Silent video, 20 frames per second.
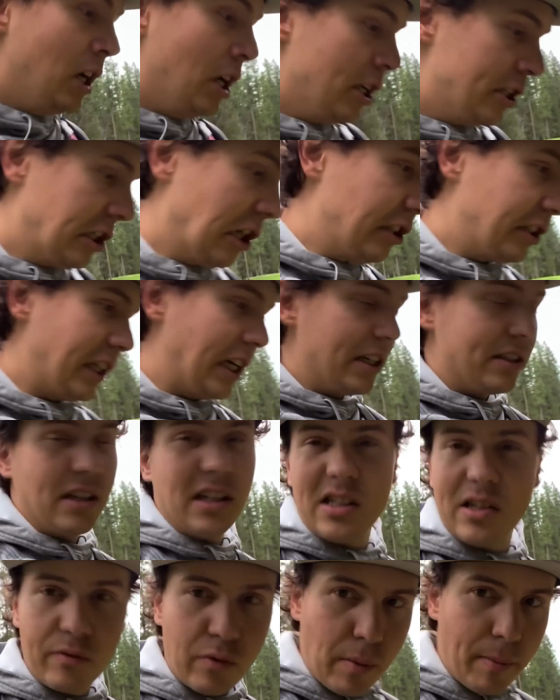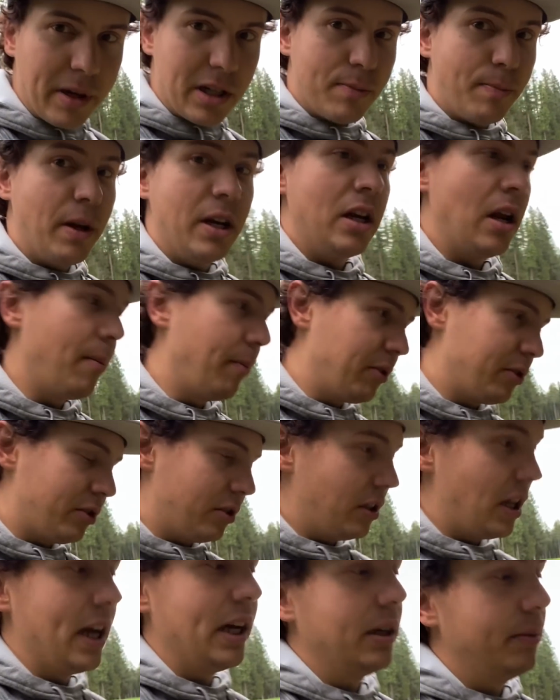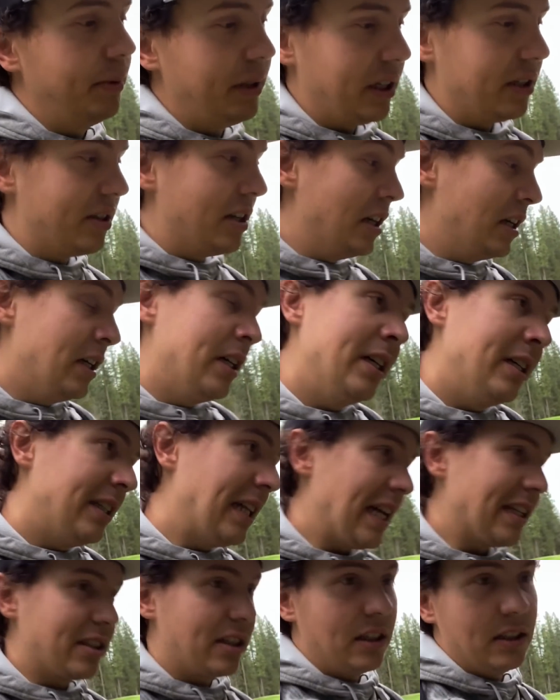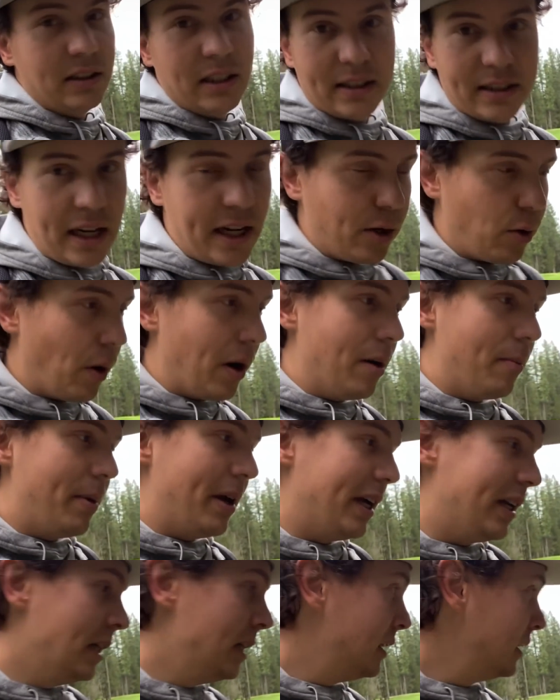start to get a sense of what my spin numbers are like, because that's going to dictate quite a bit.